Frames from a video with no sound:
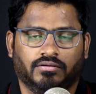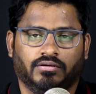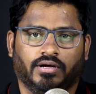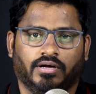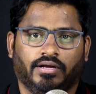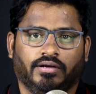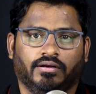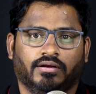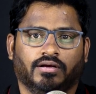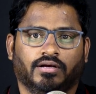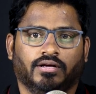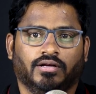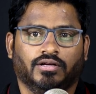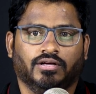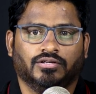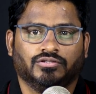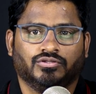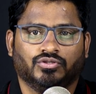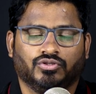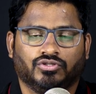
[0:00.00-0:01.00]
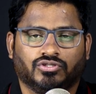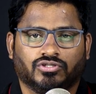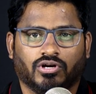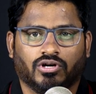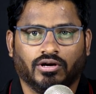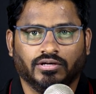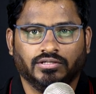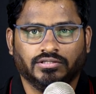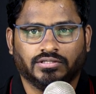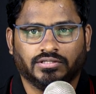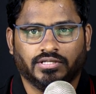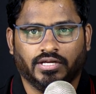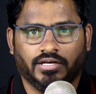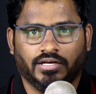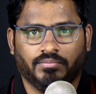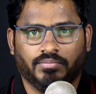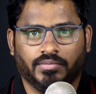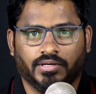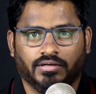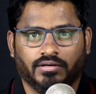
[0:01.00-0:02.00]
right? So choice
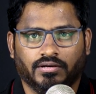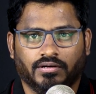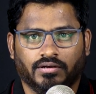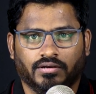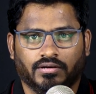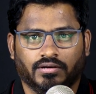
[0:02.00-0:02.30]
statement